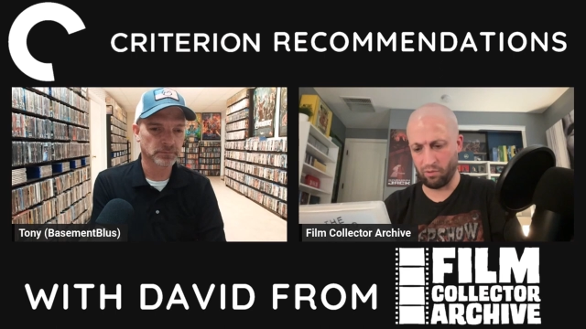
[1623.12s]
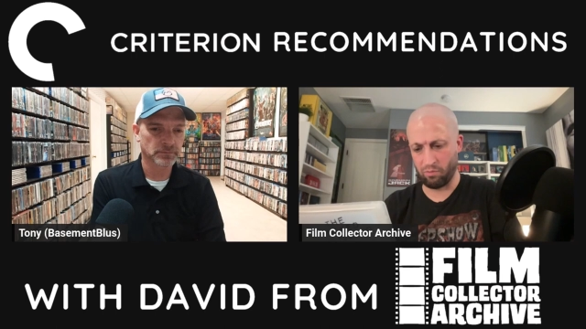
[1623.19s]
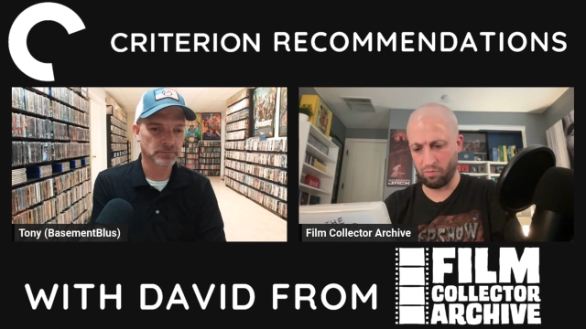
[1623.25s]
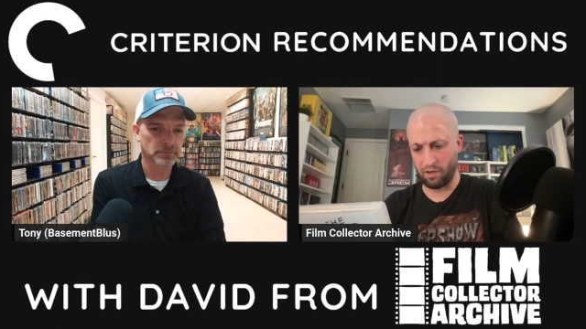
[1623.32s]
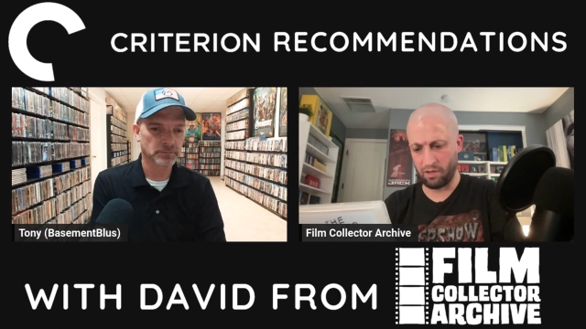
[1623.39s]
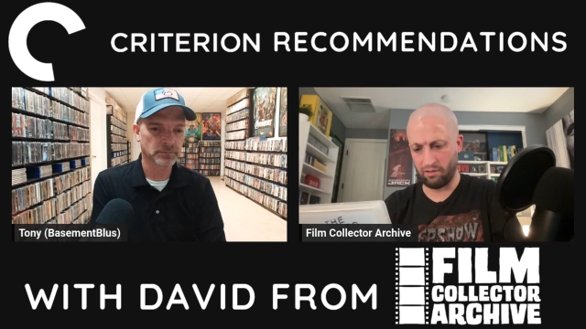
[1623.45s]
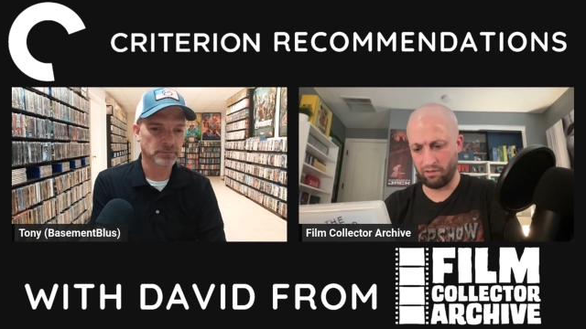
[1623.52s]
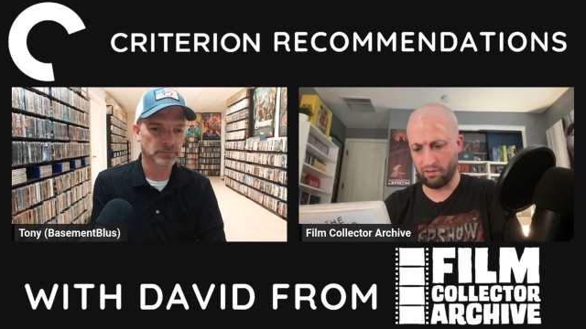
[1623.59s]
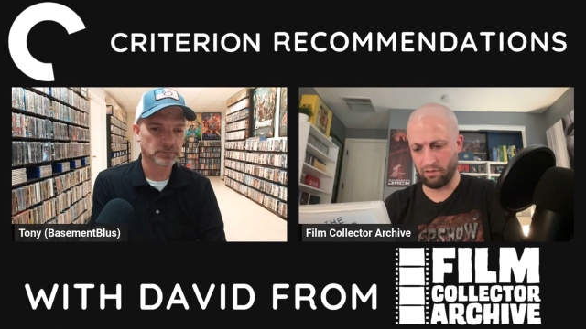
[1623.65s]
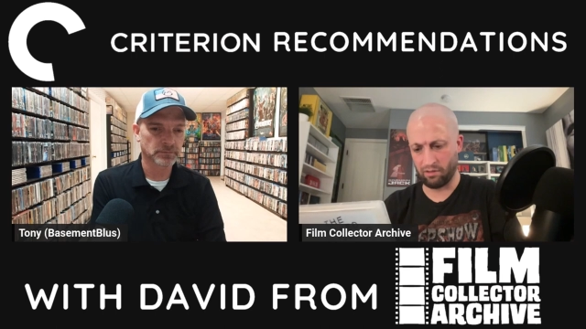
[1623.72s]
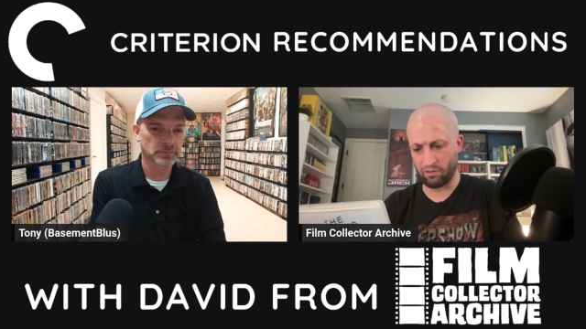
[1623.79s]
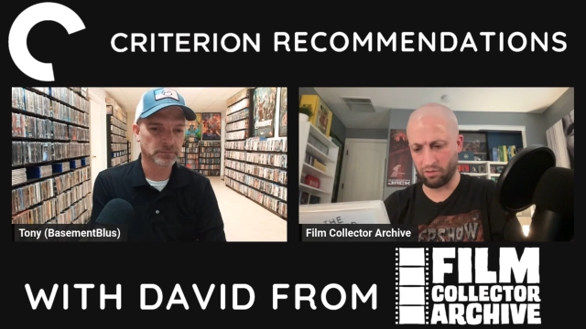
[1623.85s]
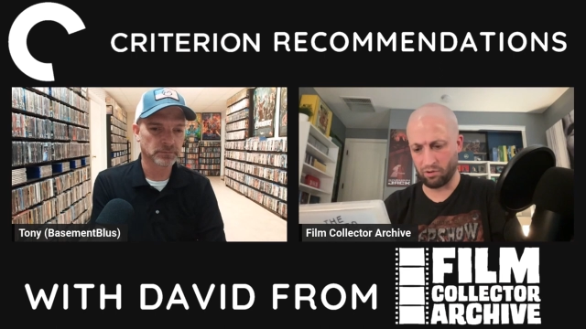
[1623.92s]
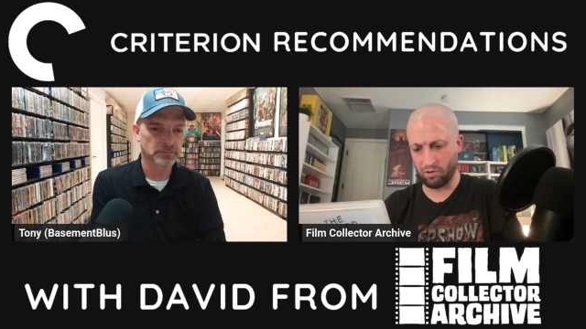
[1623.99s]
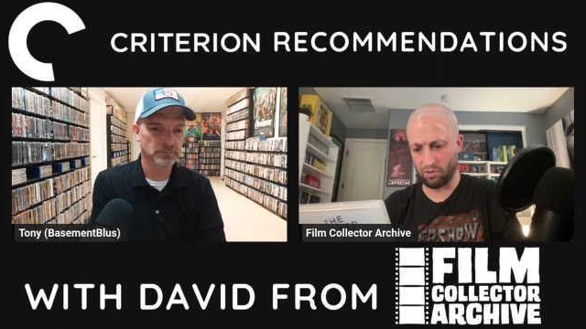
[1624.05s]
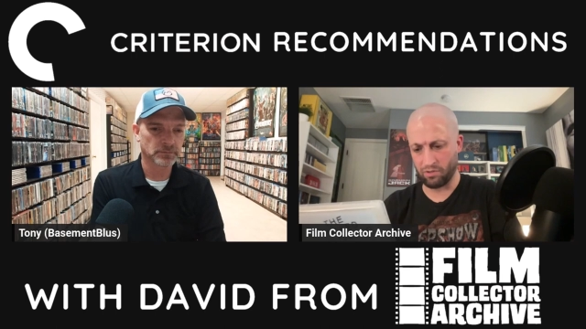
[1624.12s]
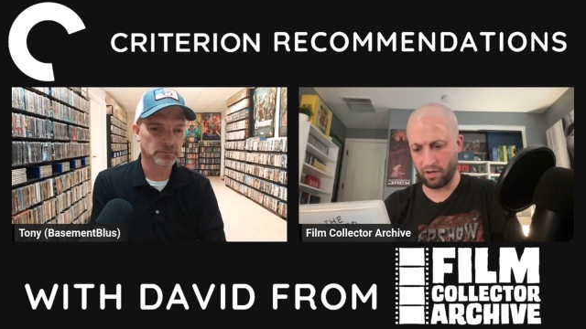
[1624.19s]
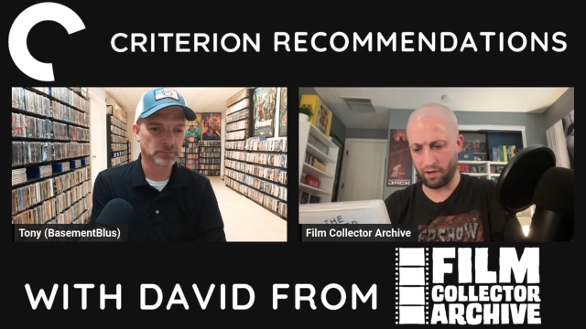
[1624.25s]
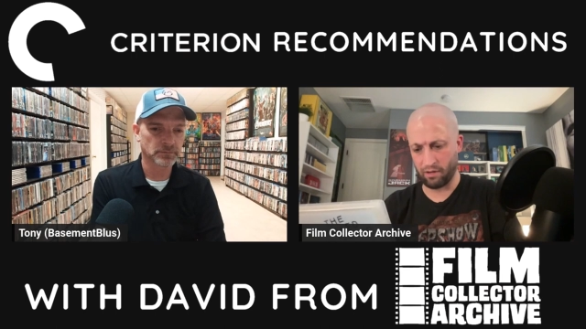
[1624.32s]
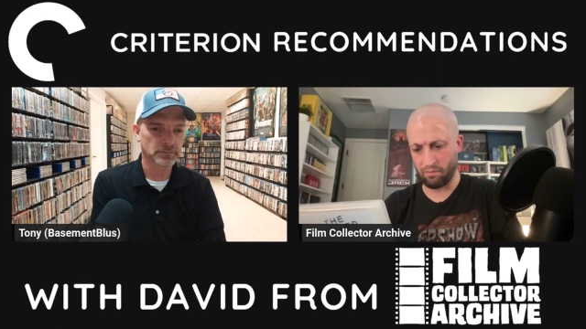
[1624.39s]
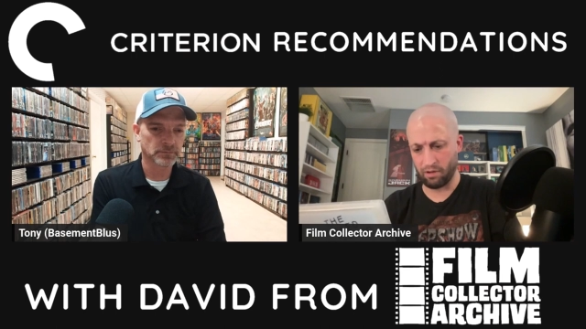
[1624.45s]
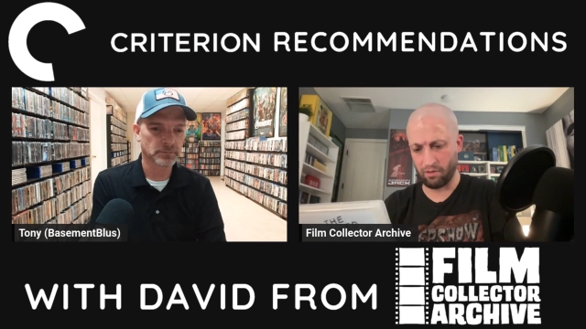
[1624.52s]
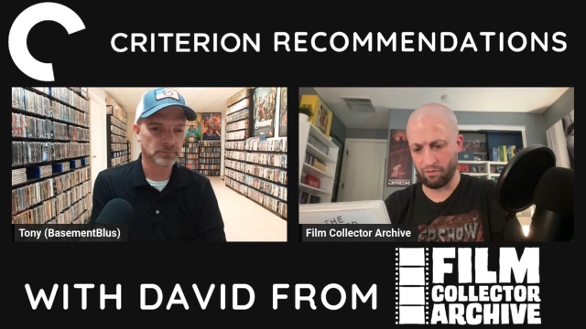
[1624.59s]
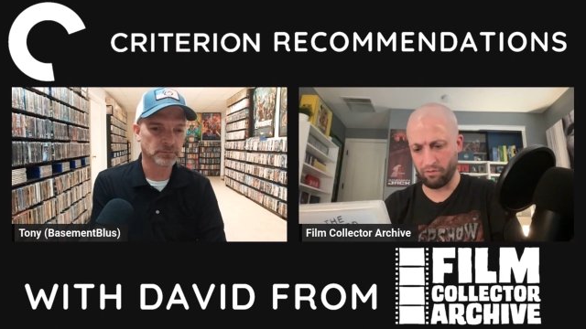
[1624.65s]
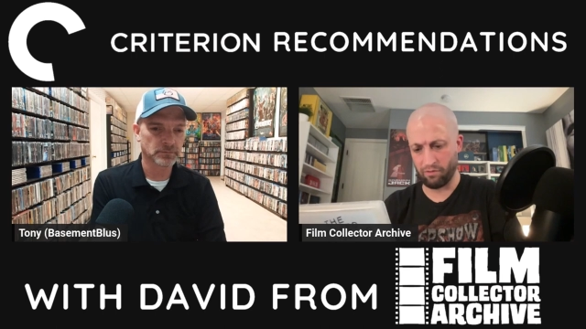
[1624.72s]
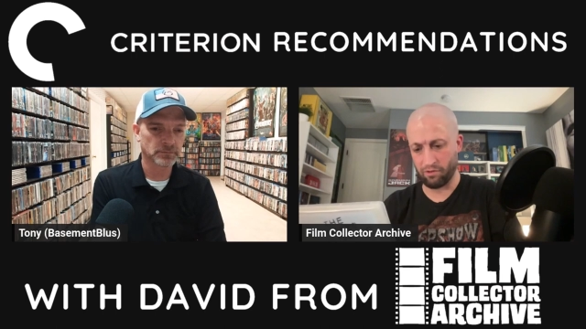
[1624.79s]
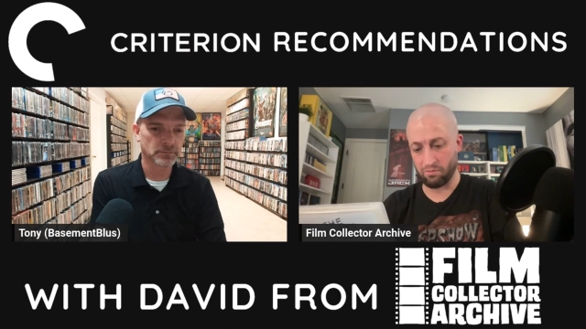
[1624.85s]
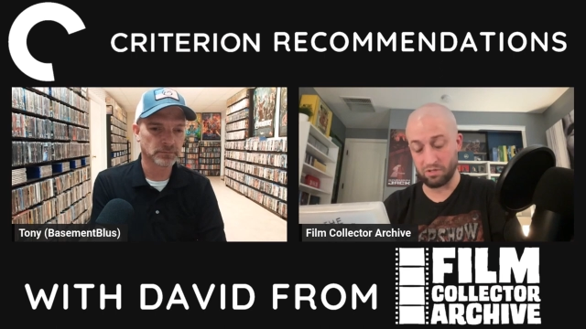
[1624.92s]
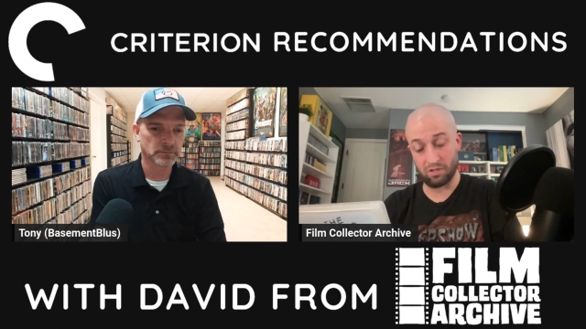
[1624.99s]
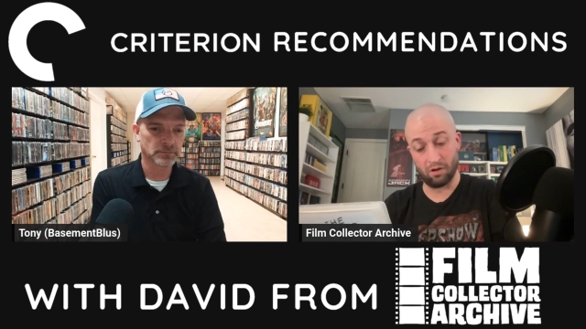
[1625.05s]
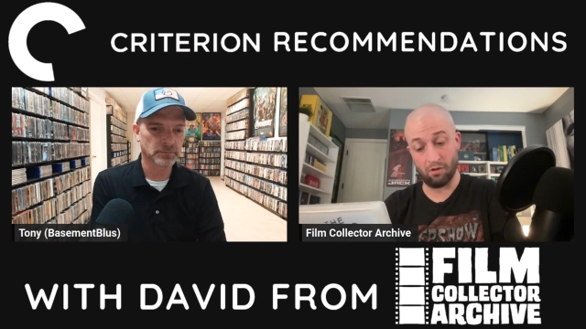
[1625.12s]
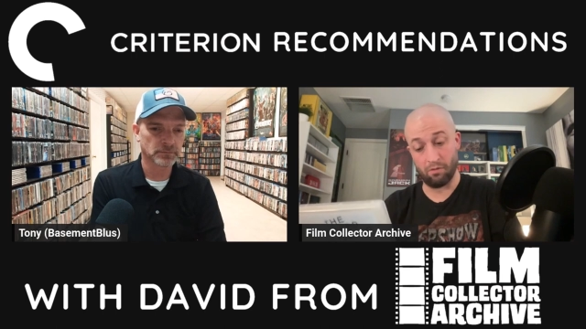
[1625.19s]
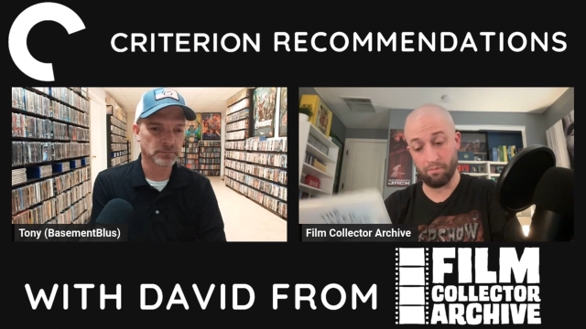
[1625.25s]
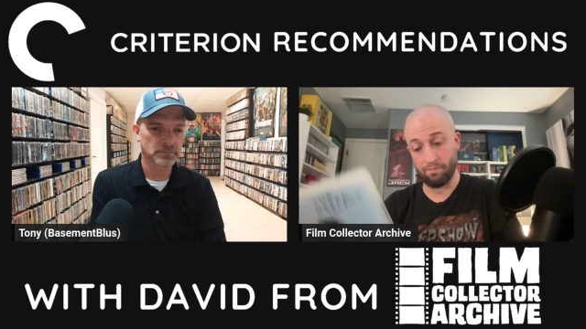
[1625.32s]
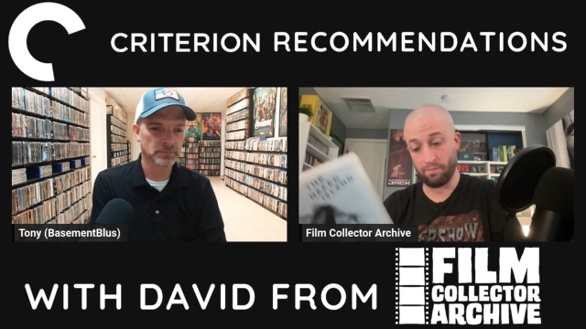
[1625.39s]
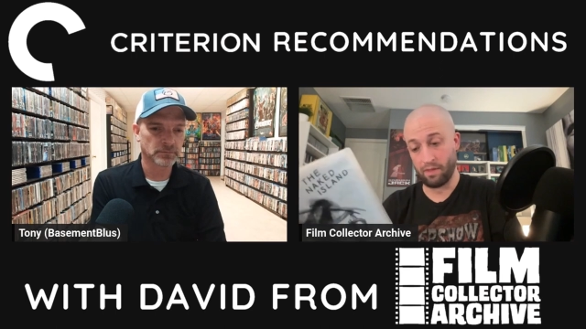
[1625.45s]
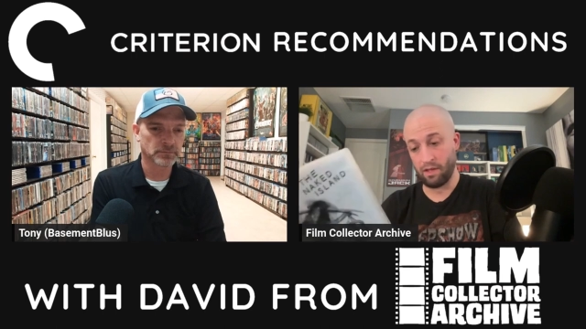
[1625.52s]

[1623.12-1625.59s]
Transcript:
Speaker 1: with Benicio Del Toro talking about the film. So,